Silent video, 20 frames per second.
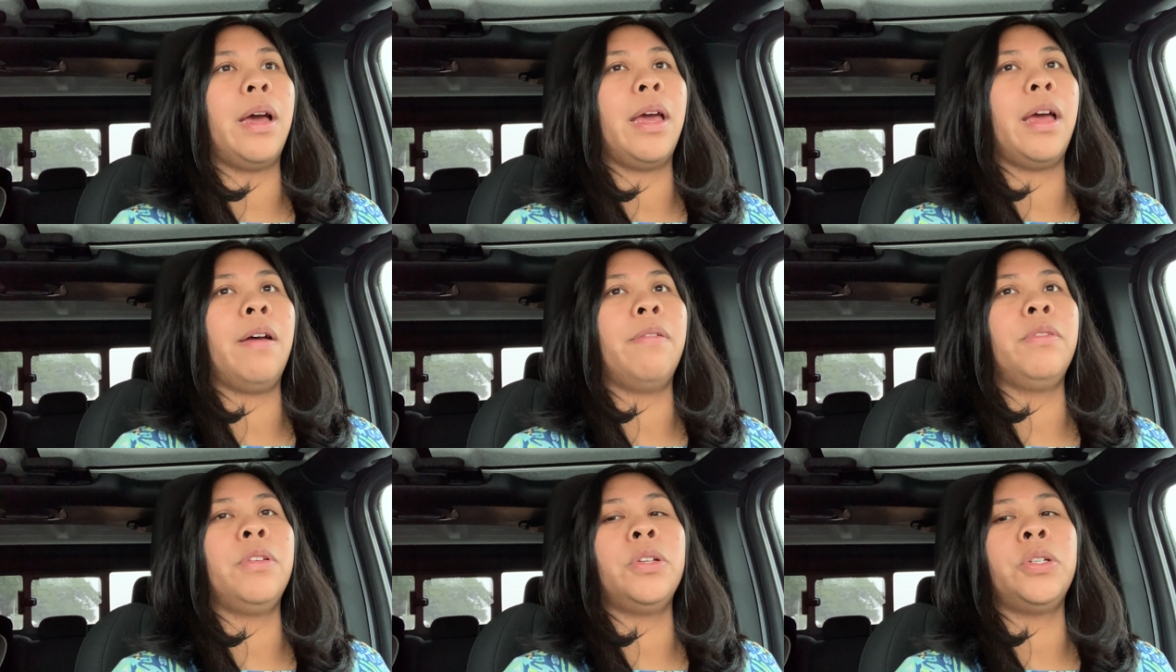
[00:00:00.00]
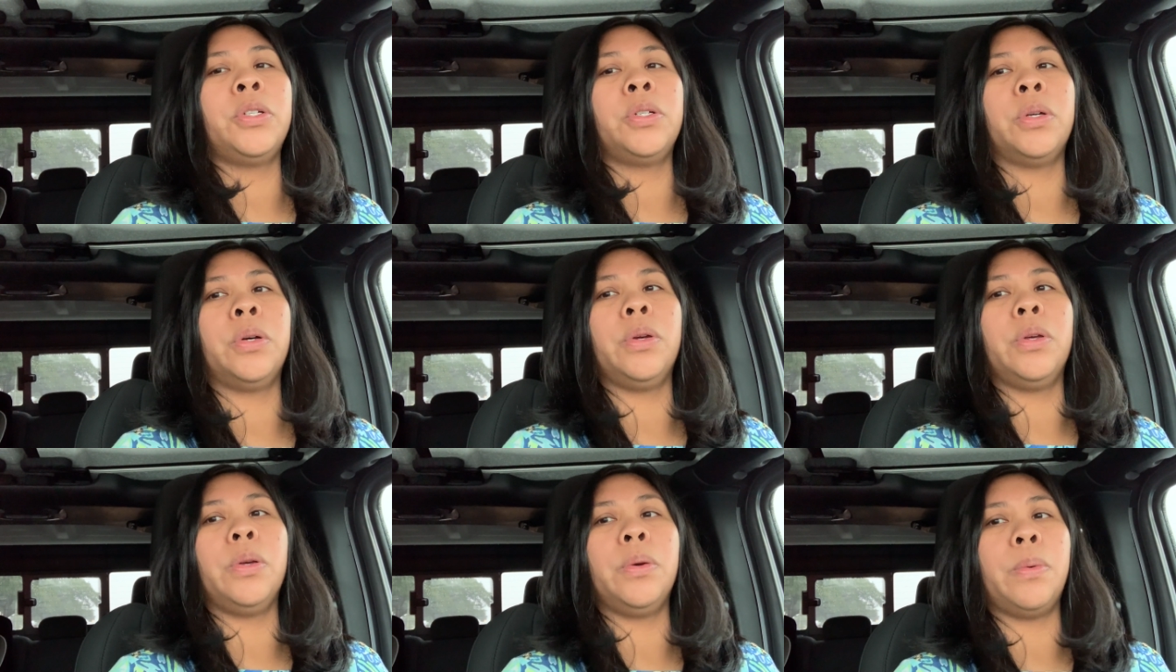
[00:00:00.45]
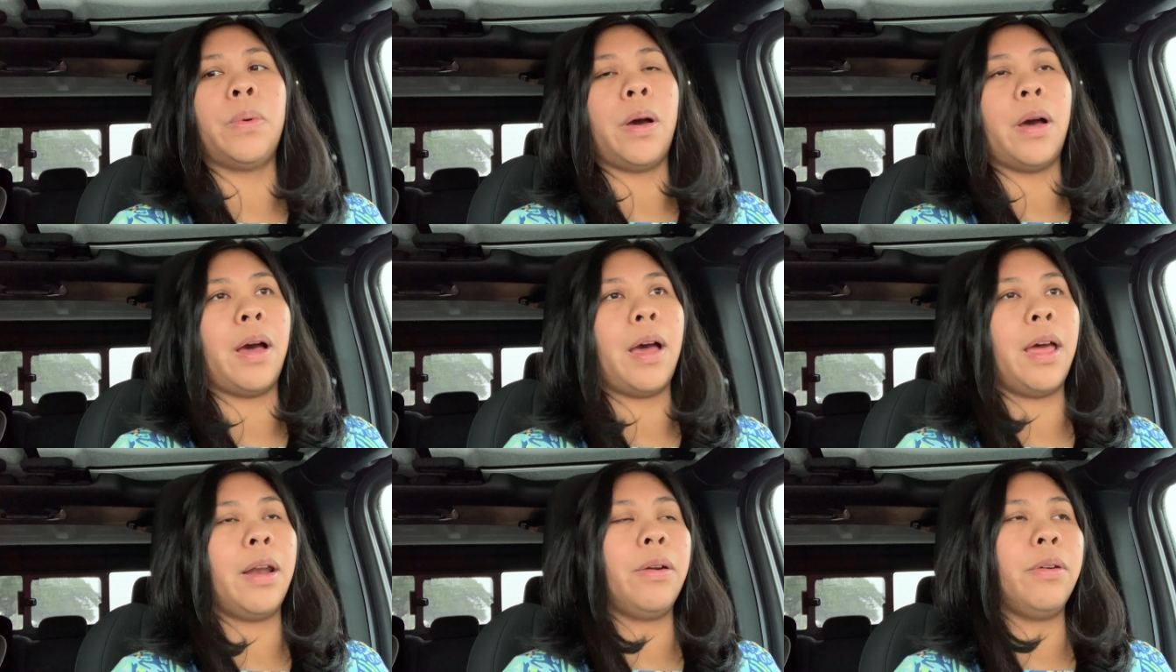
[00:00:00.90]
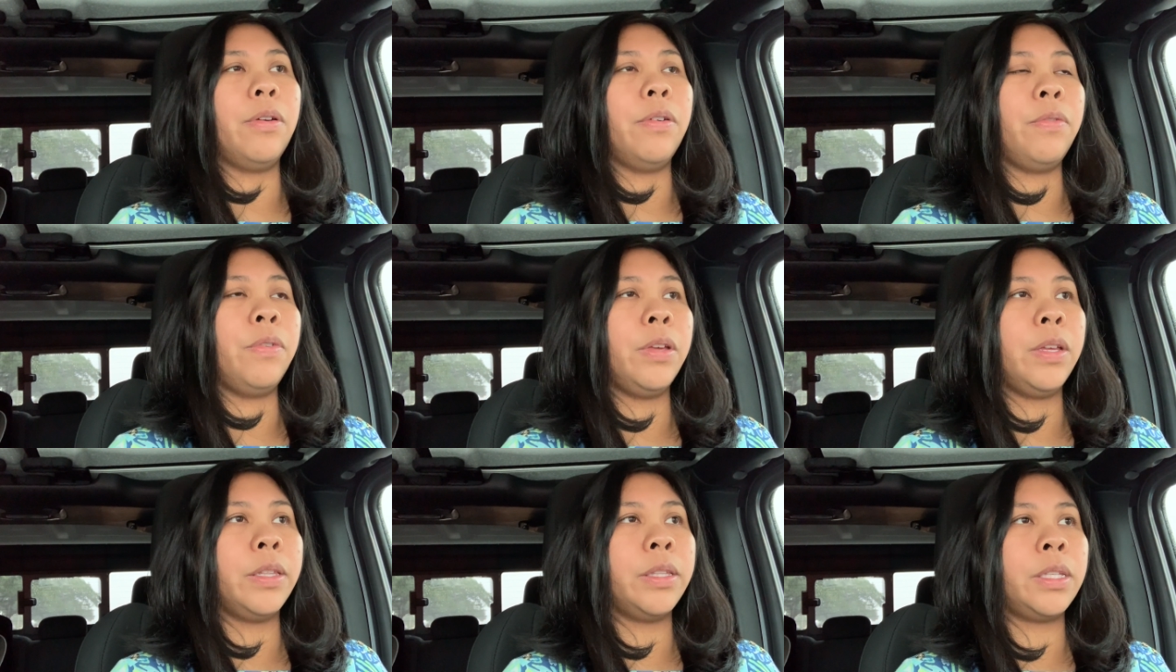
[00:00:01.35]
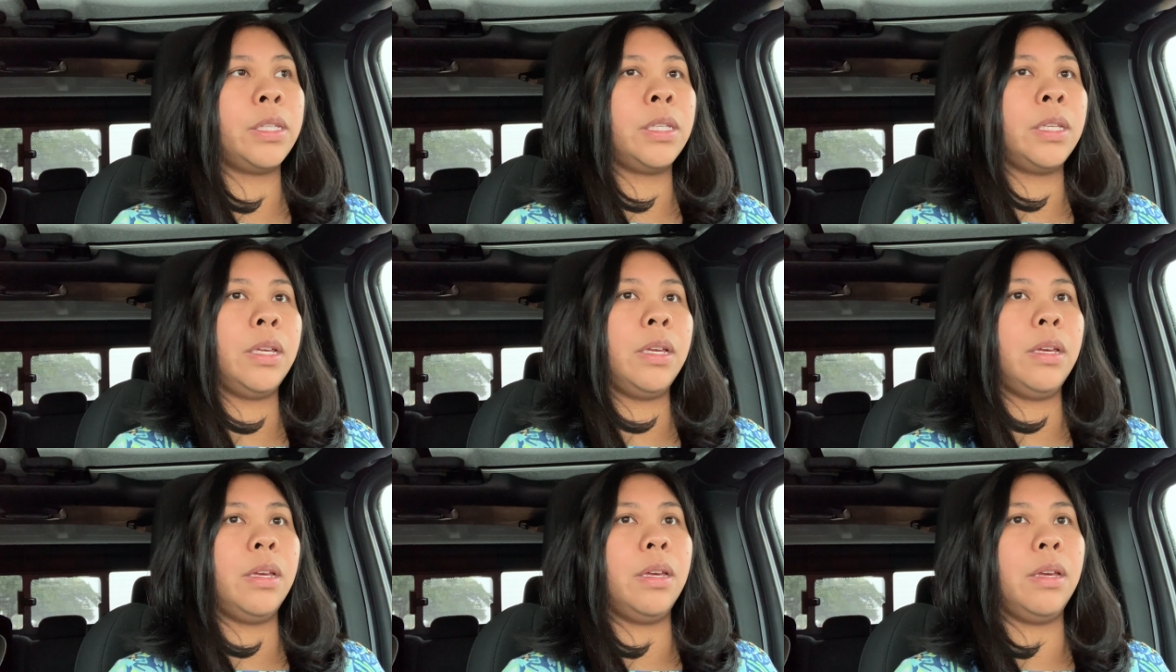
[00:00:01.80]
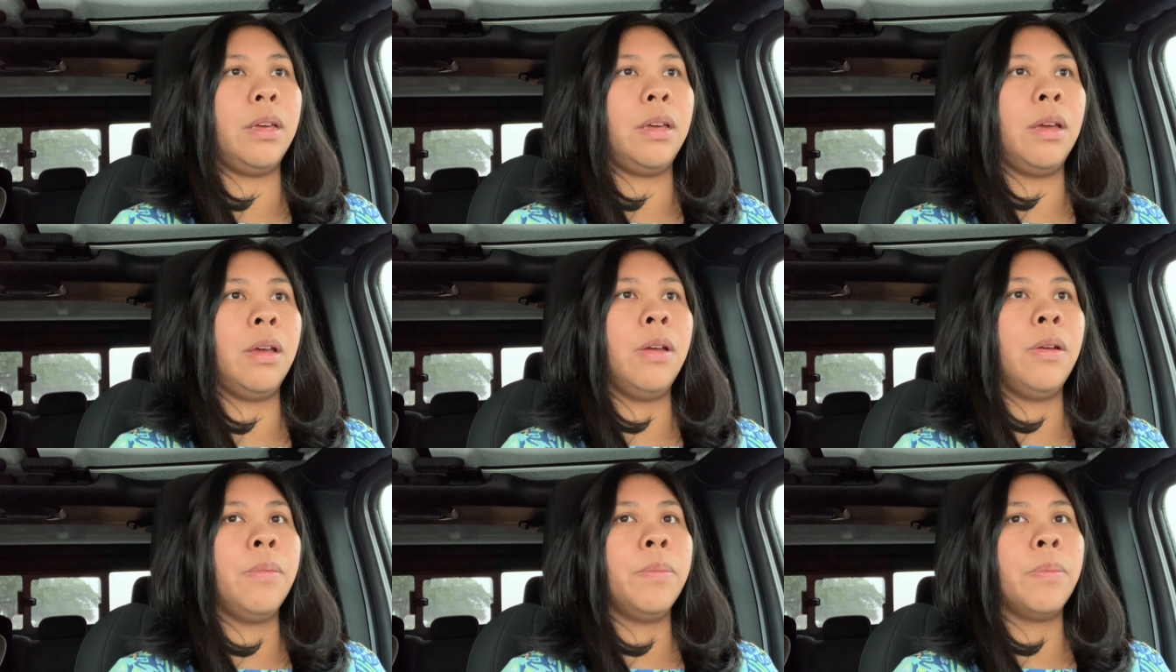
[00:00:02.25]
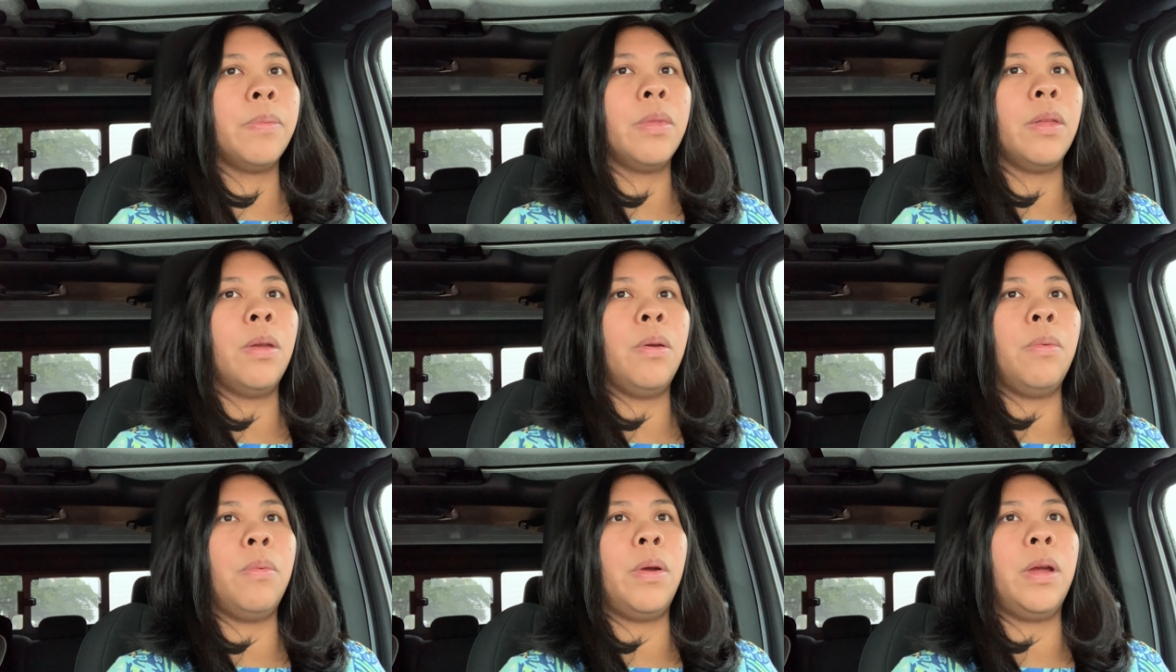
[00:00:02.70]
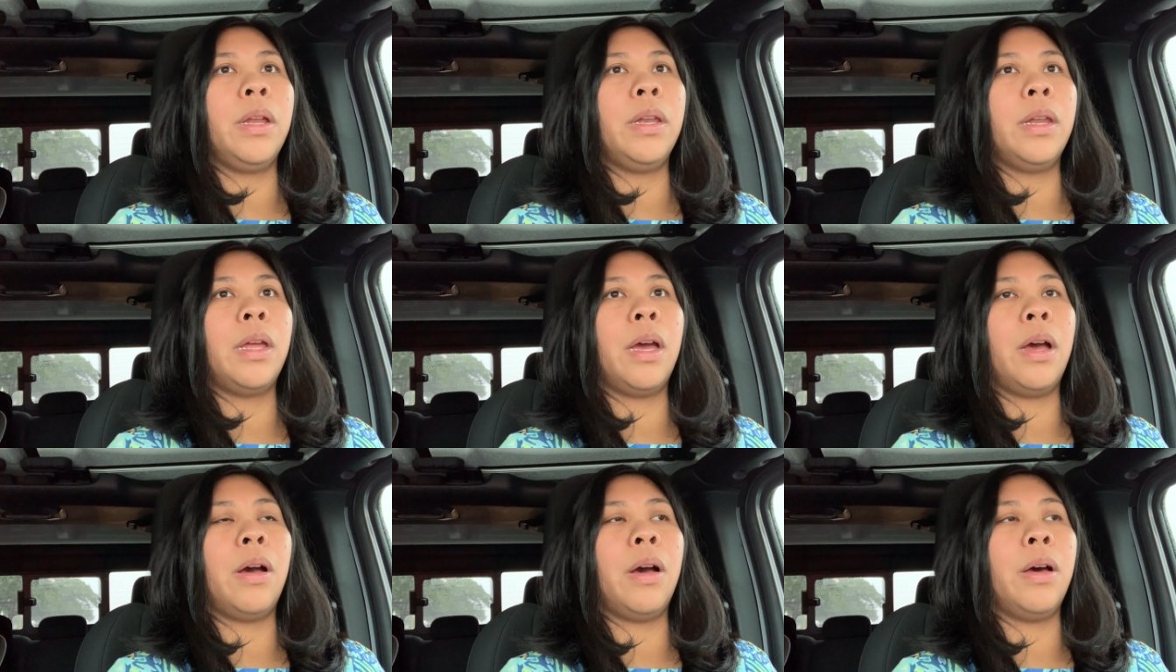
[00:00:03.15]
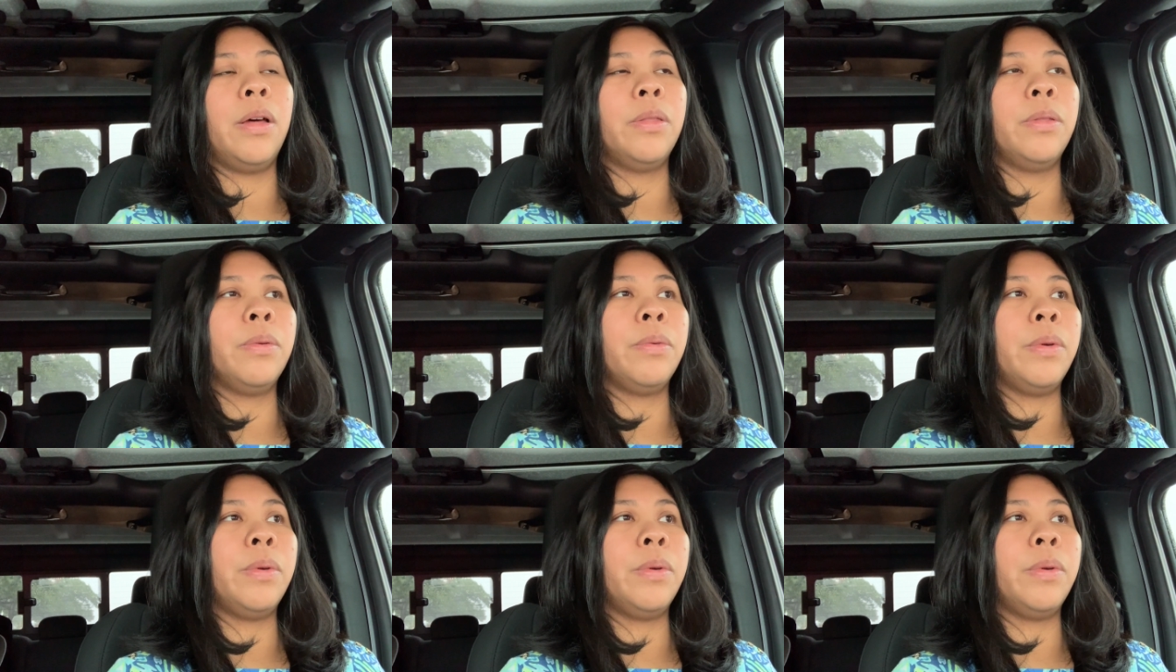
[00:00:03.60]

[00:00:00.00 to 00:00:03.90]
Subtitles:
I have to show you all. I don't know if you can see right now how the